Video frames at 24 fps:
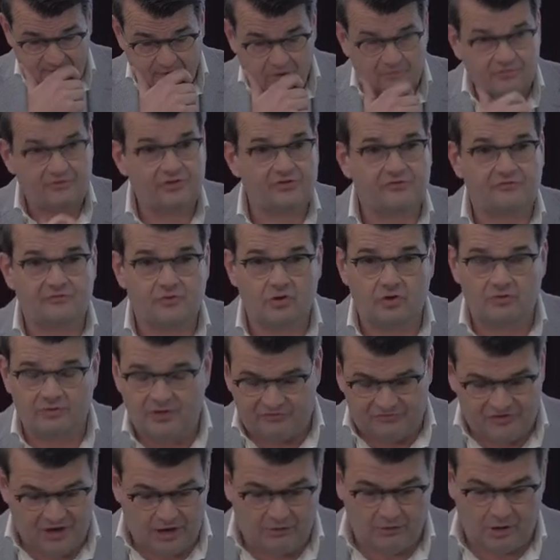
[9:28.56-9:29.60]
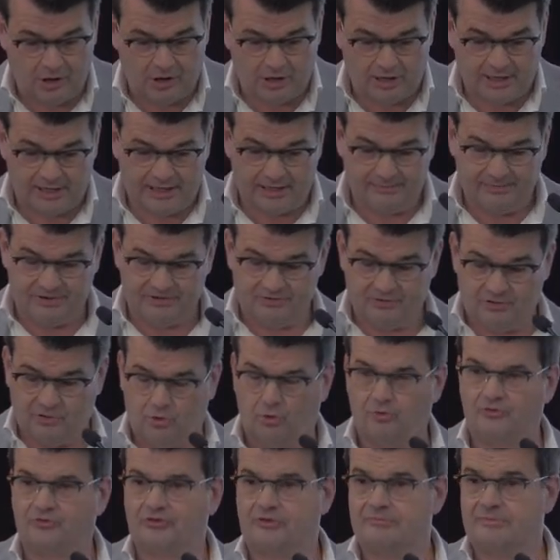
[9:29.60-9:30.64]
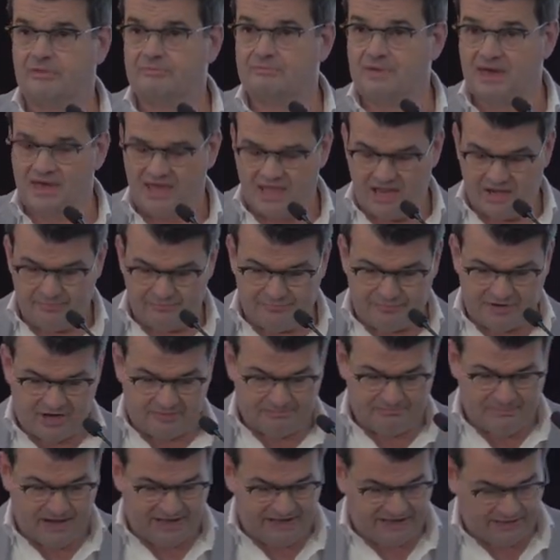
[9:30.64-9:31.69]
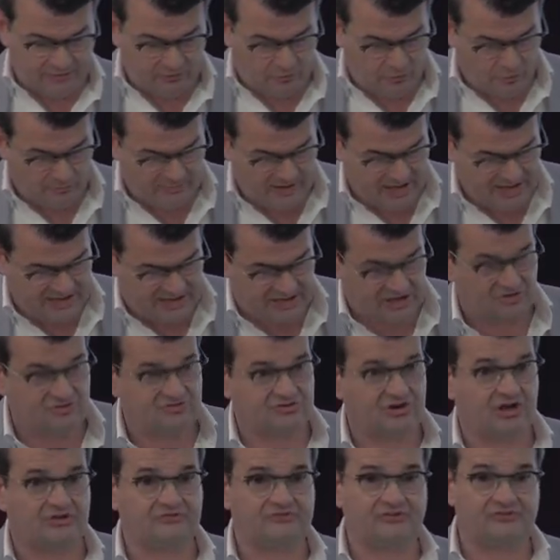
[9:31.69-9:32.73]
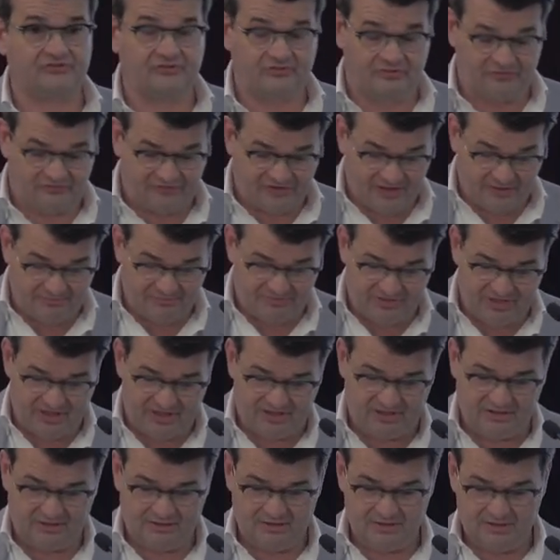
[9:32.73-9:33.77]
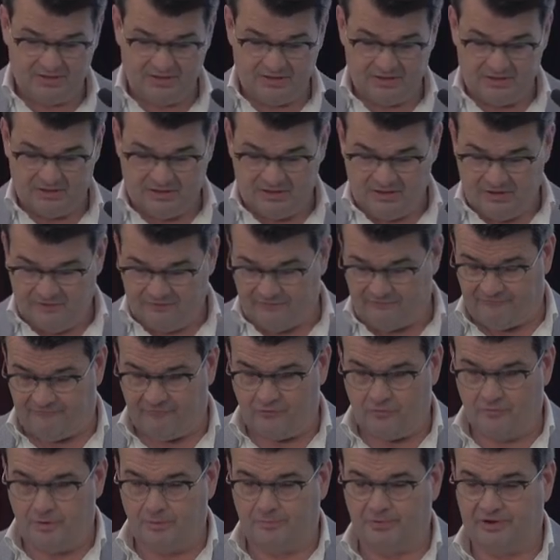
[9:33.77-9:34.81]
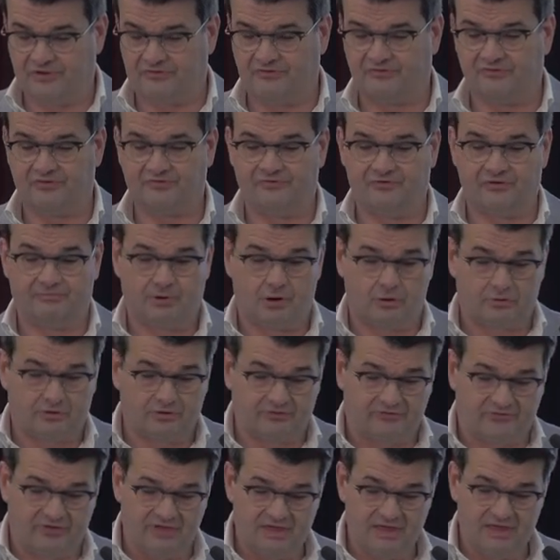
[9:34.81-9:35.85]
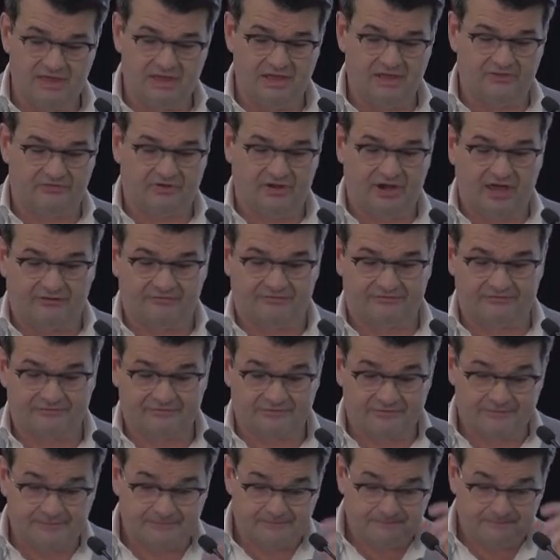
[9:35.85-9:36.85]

On this view, there's no higher limit. Laws can be made. Pragmatic lawmaking and justice are the same thing. The formal presence of democracy is enough.